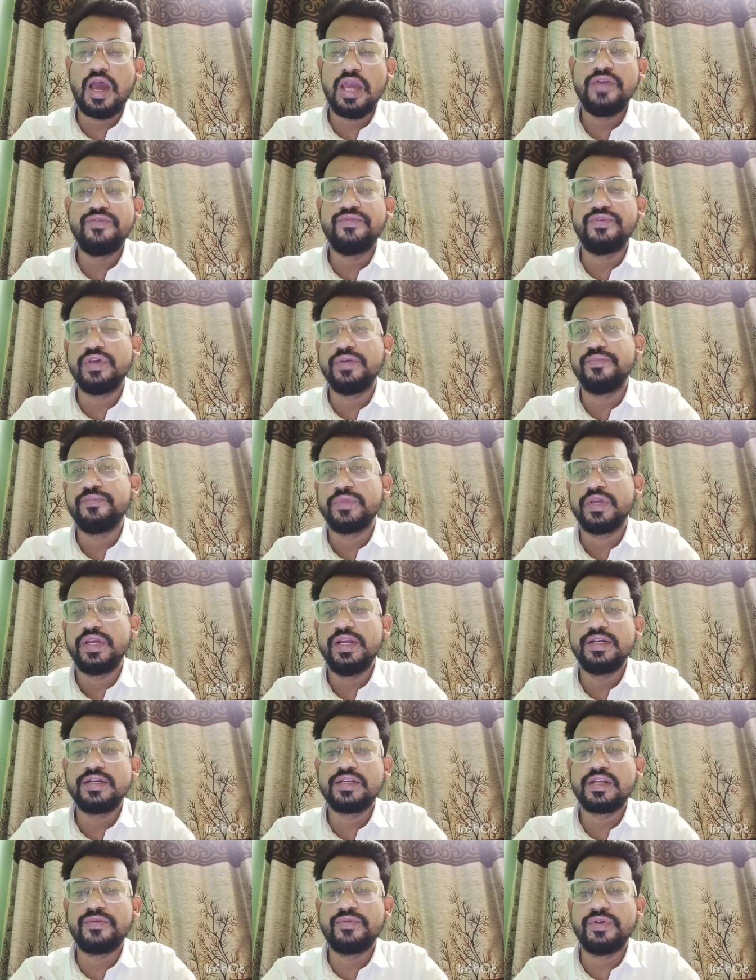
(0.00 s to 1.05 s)
IV
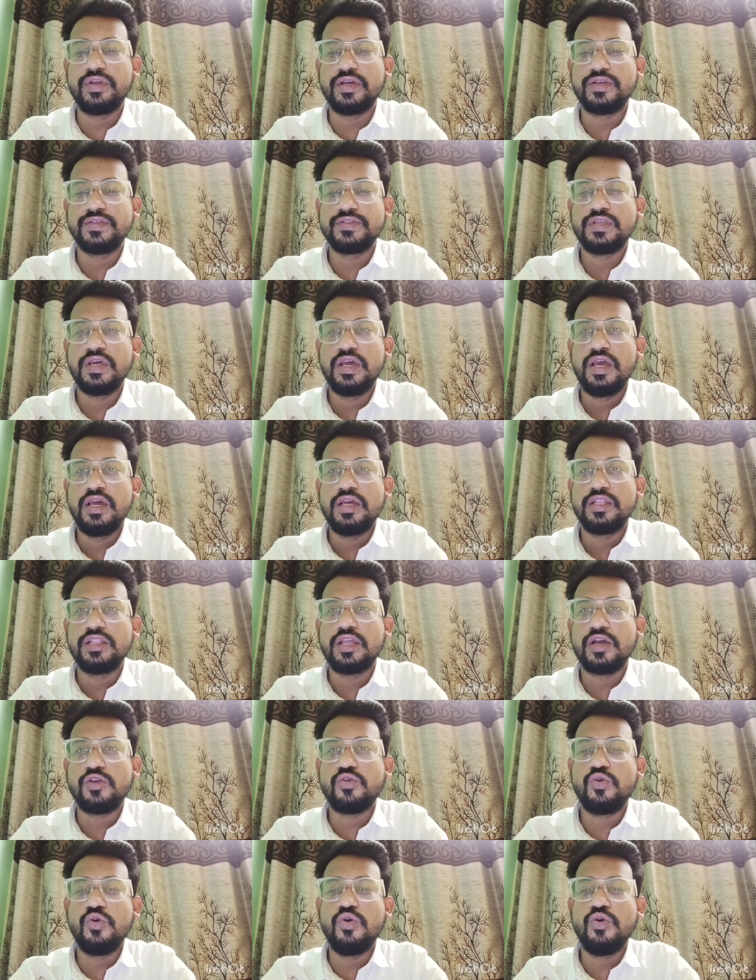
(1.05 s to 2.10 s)
intravenous.
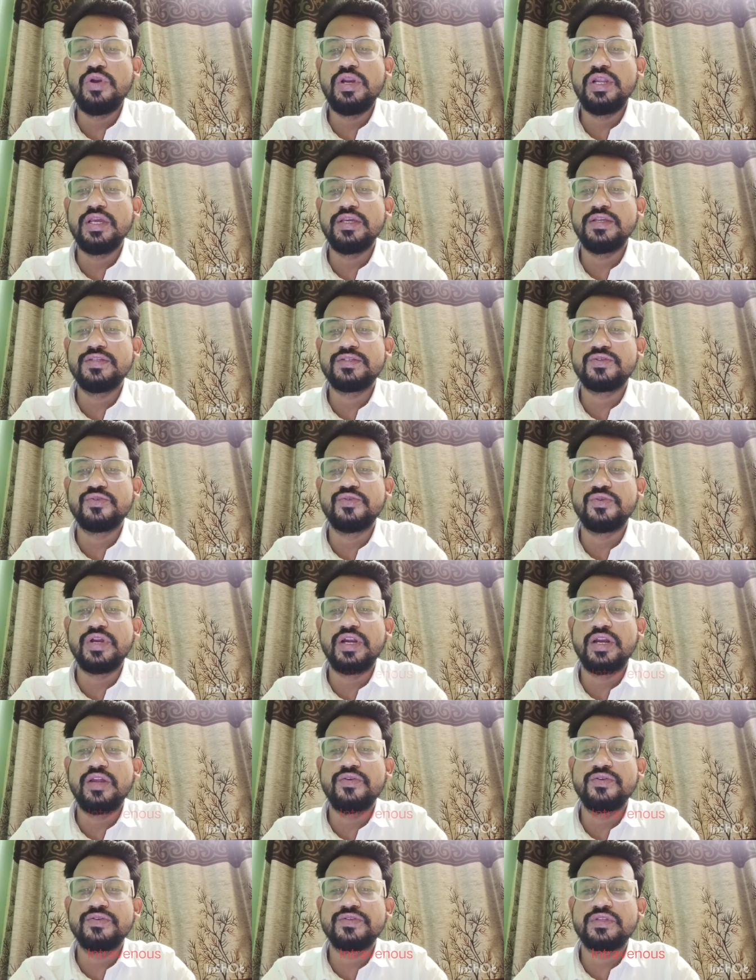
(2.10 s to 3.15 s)
The goal is to
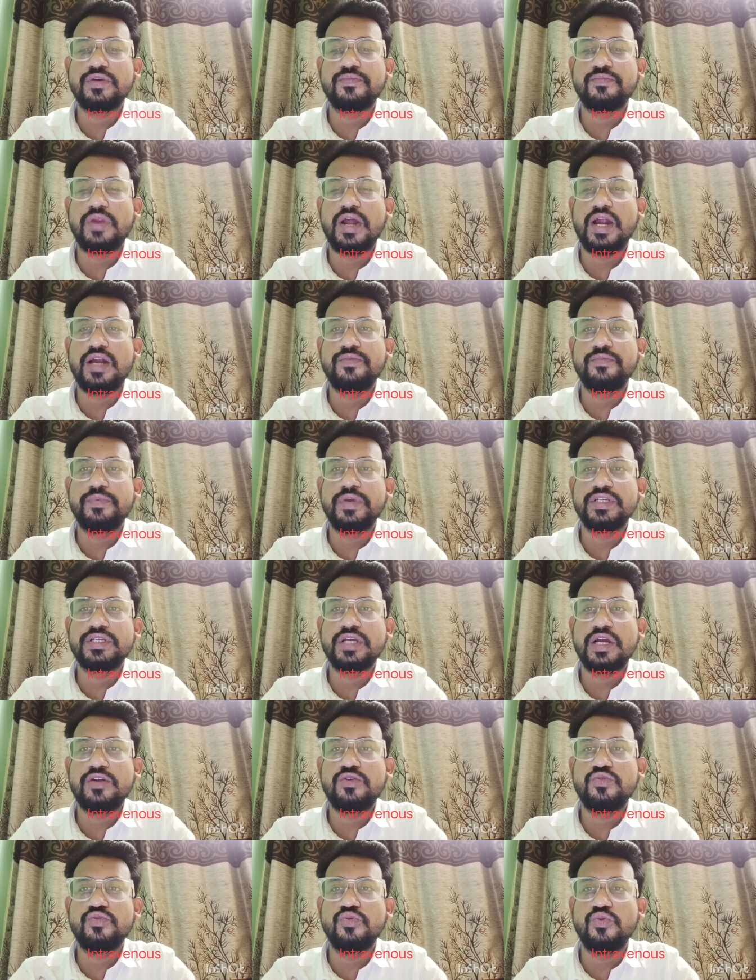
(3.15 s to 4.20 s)
reduce the blood
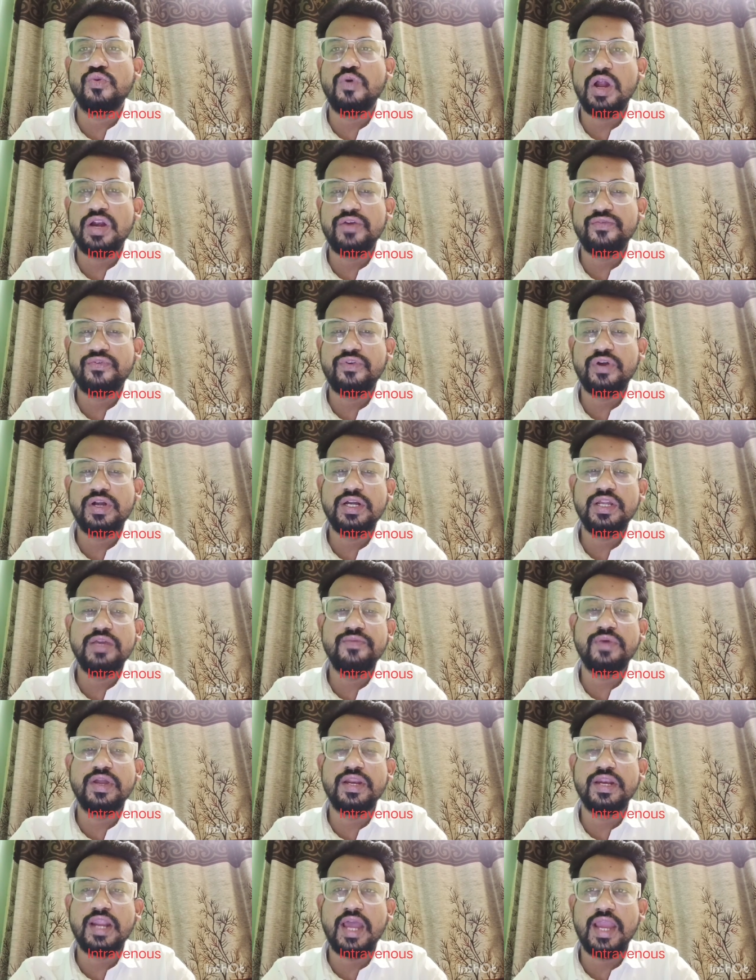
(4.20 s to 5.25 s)
pressure to 140
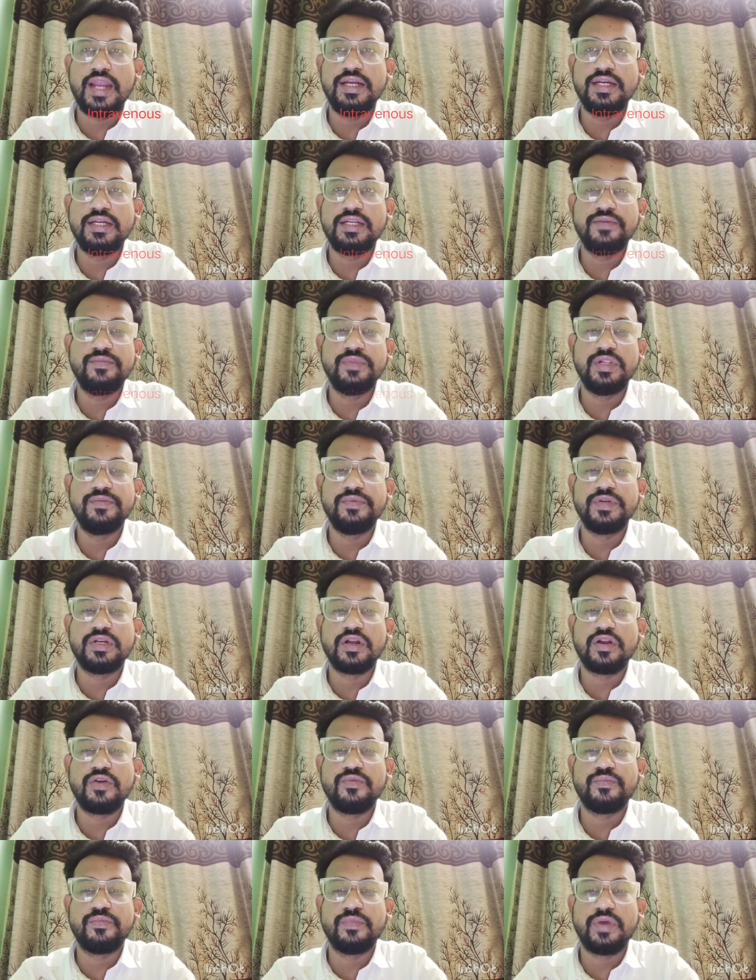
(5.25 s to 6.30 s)
by 90
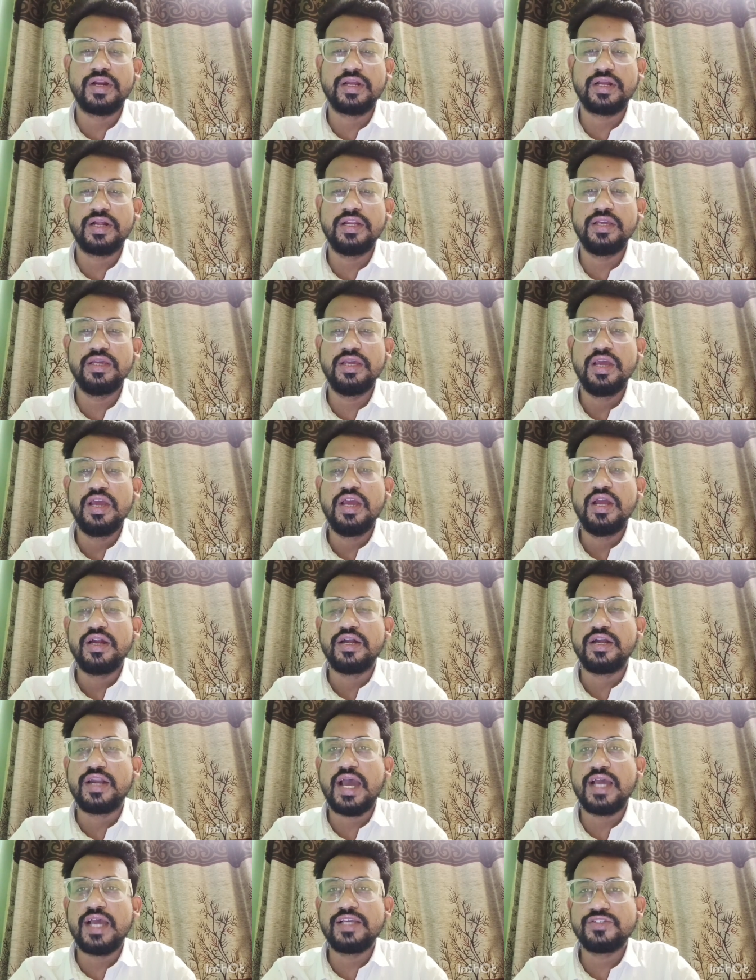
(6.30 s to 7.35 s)
millimeter of mercury.
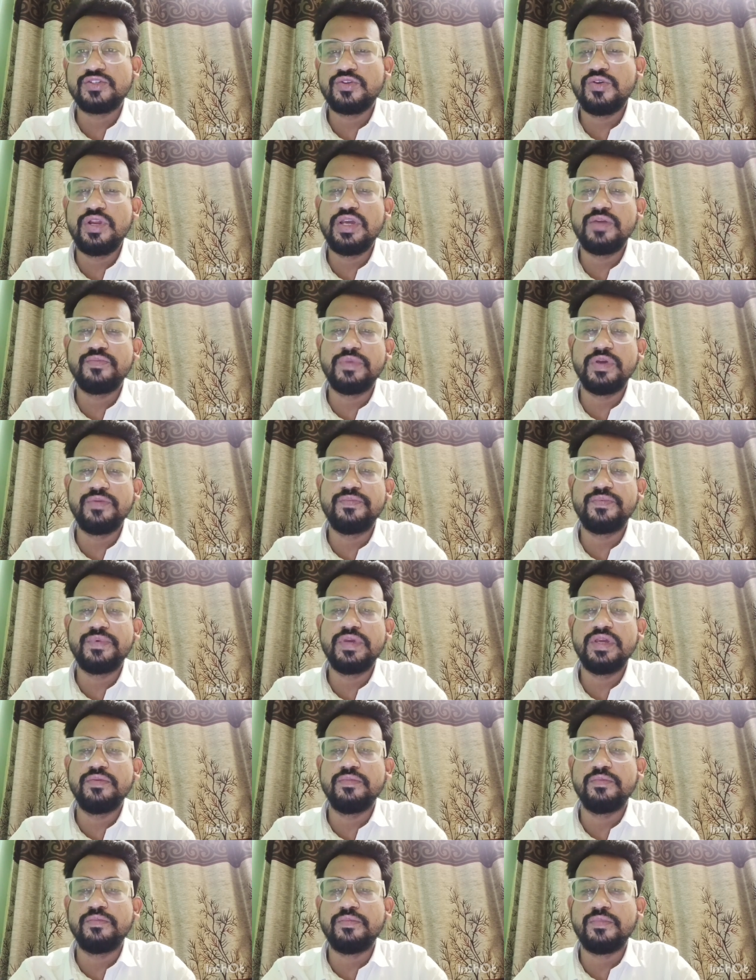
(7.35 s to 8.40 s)
Diastolic
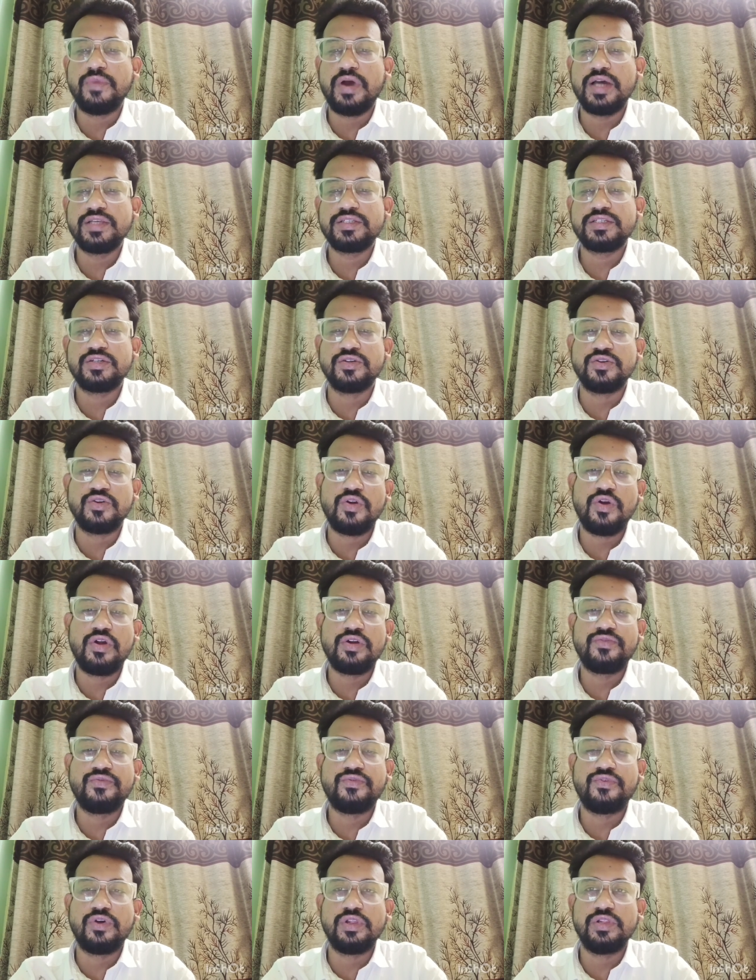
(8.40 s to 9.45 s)
BP must
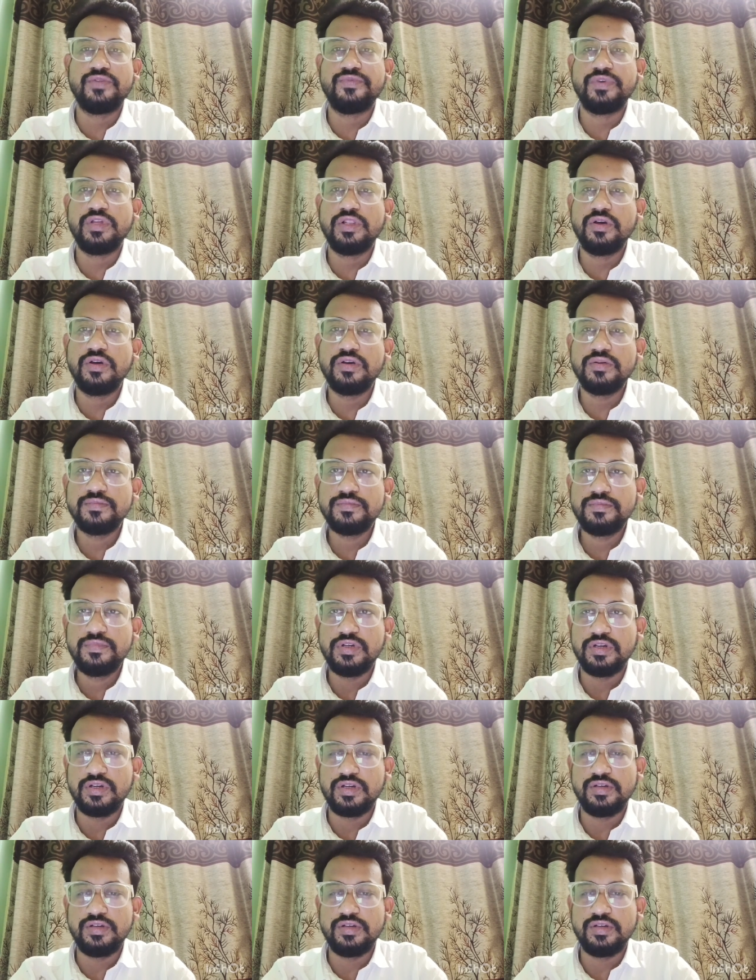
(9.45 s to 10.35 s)
not fall below